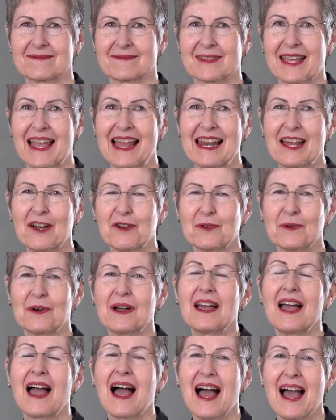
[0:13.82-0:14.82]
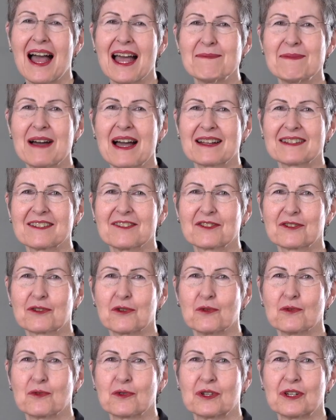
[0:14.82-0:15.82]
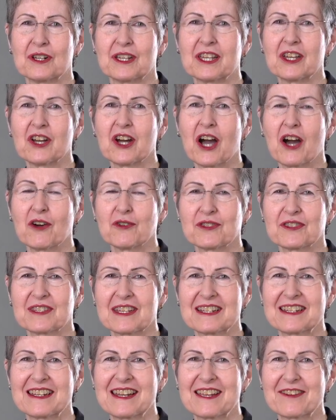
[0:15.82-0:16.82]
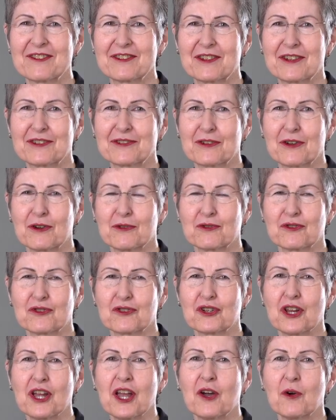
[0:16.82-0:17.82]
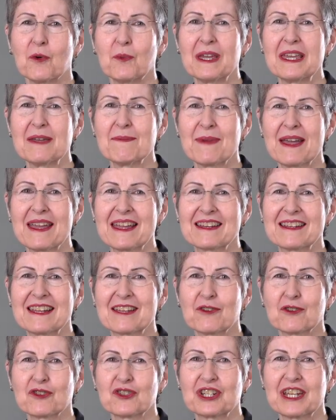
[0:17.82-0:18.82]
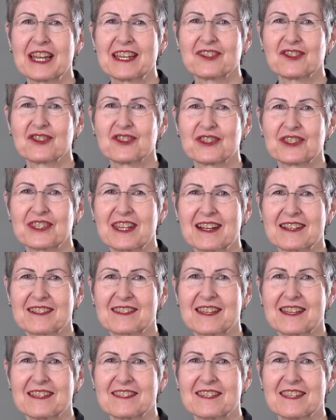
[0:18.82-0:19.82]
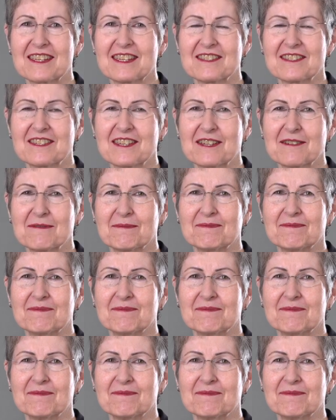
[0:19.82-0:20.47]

Hello, I'm Agnes Kunkel, your host at Nego.coach. We make negotiation success easy.